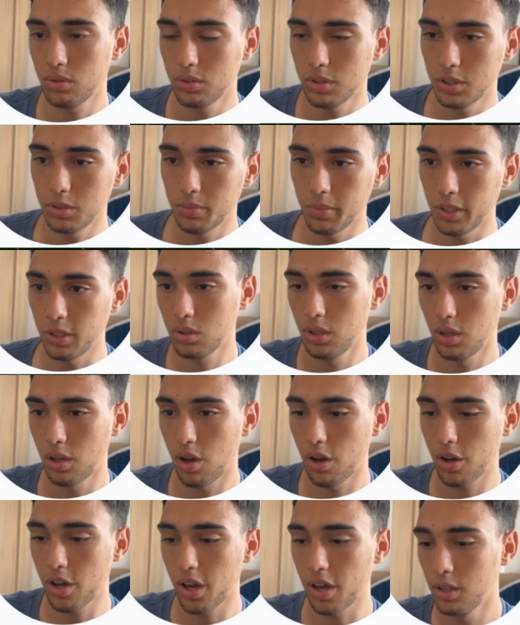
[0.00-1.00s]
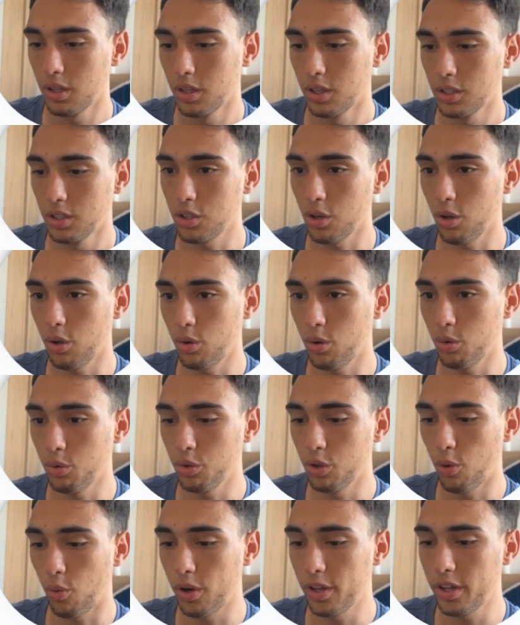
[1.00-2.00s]
Let's make it big. Okay, so
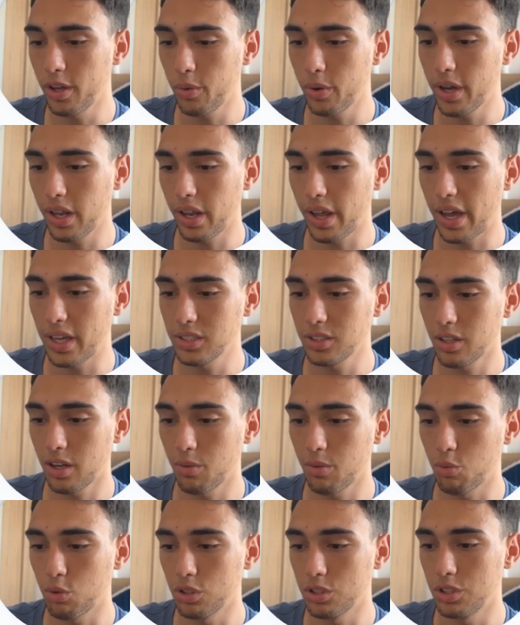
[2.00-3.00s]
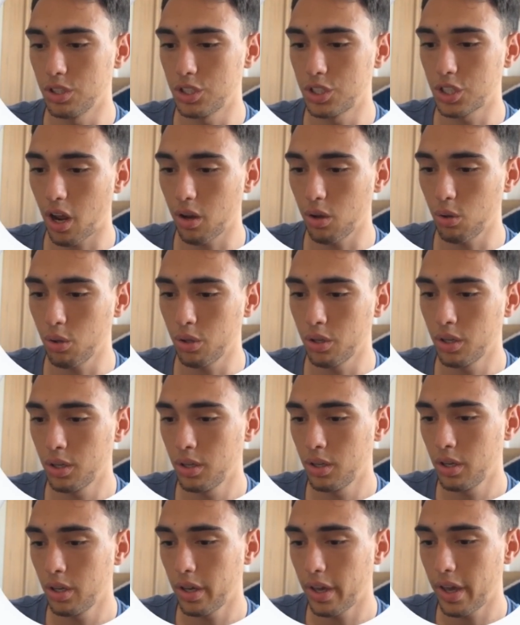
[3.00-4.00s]
the one that we had last time was the child
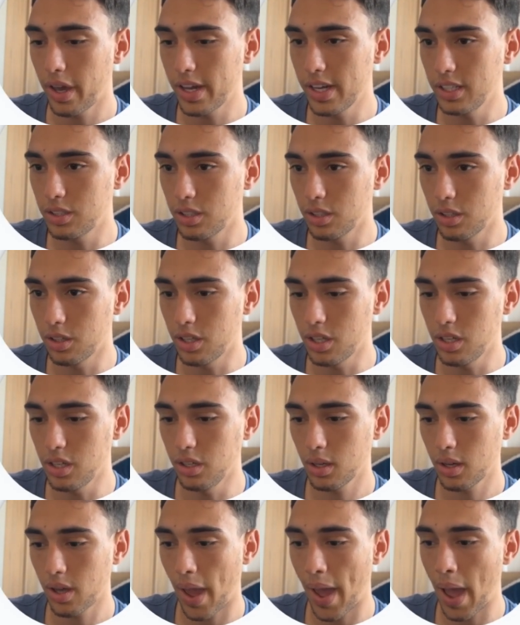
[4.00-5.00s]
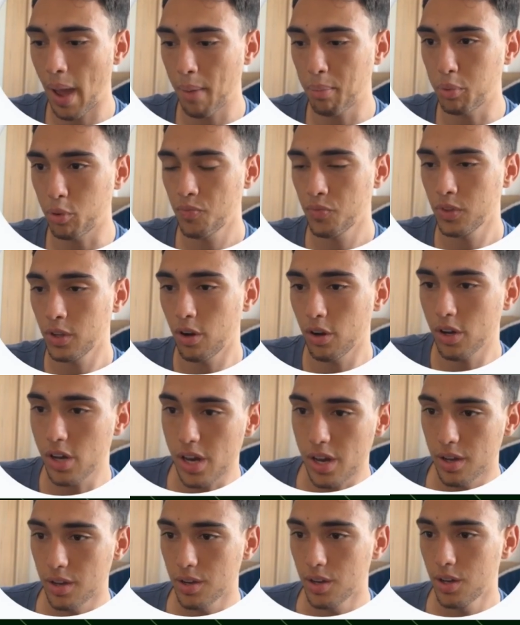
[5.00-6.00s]
ate the apple. Okay,
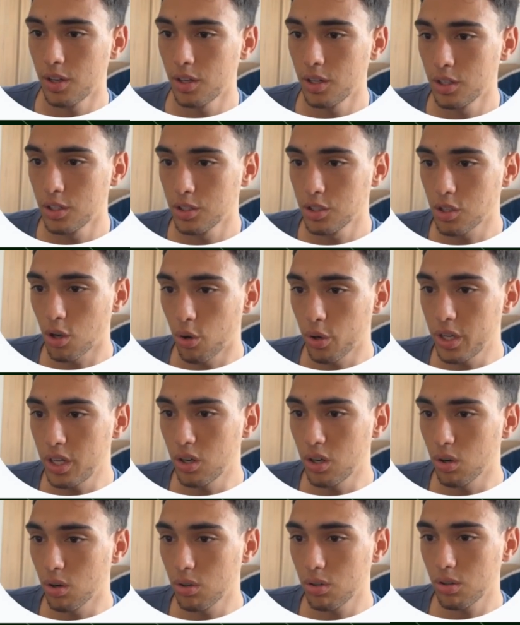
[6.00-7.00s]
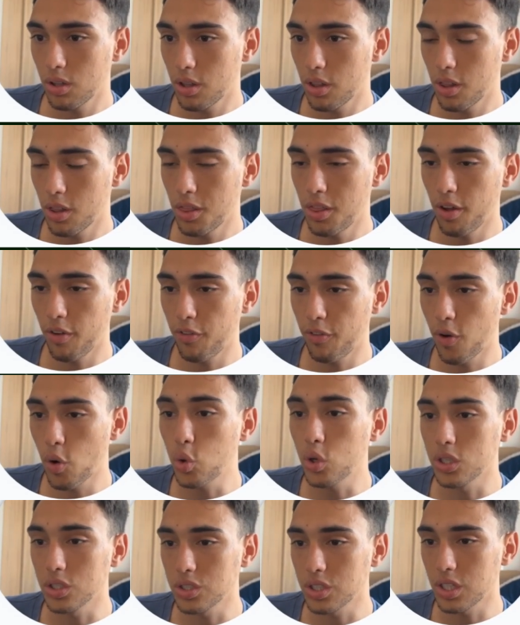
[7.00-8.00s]
so here the
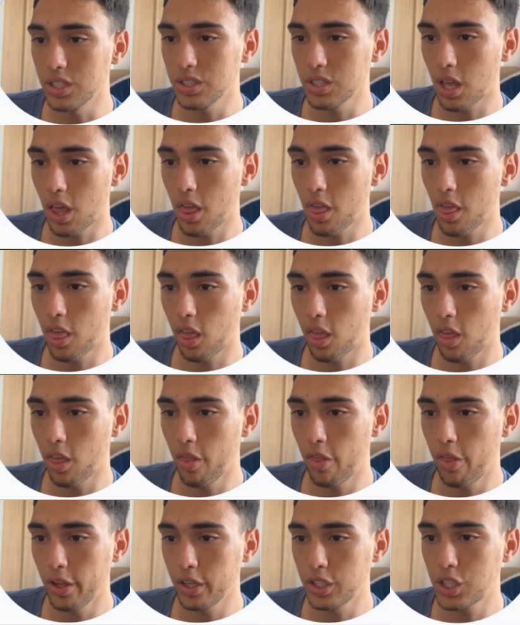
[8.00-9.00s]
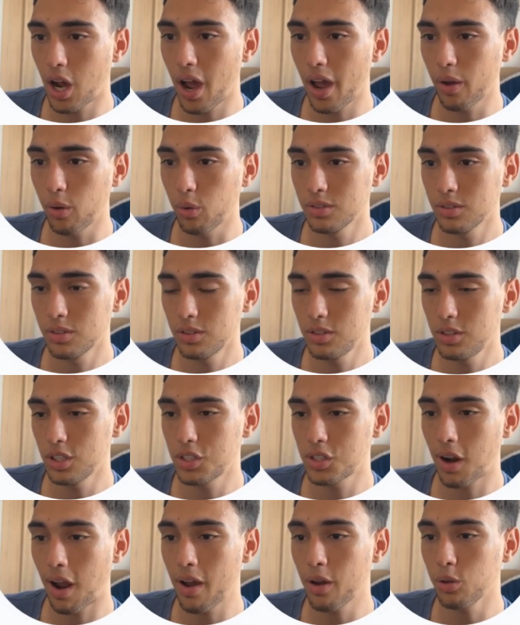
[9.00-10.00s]
focus is the child. The
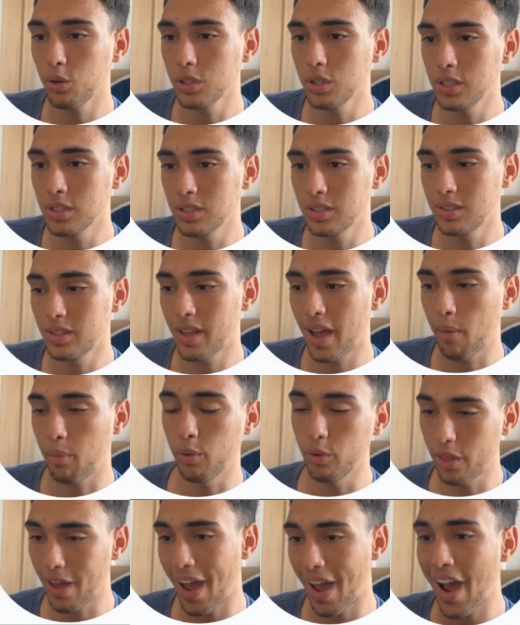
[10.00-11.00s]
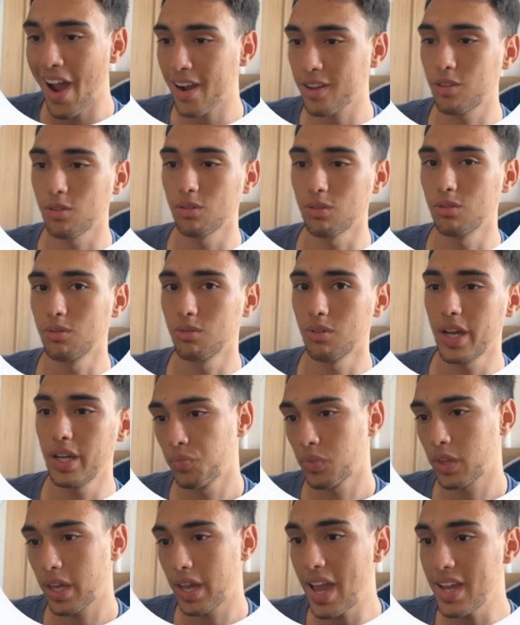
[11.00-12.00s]
child is the apple. The actor,
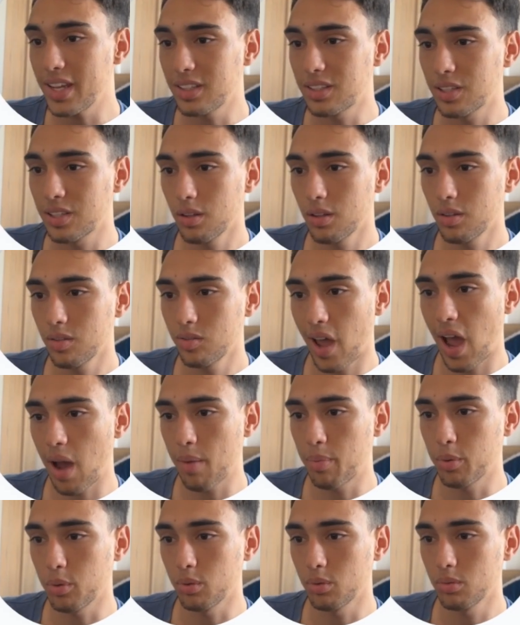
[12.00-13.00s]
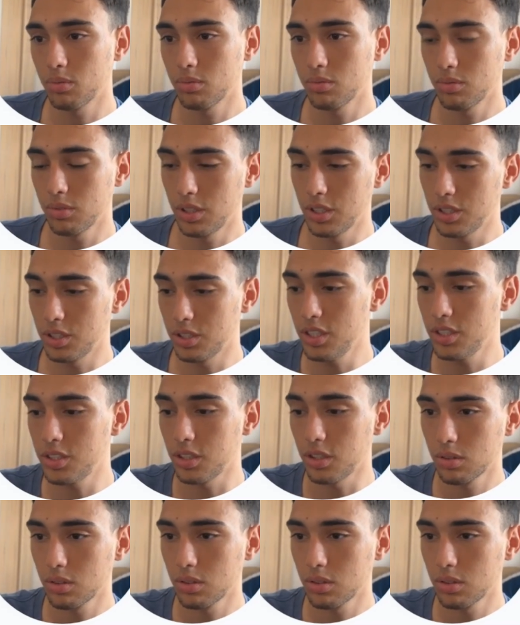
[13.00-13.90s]
right, ate the apple. This is easy.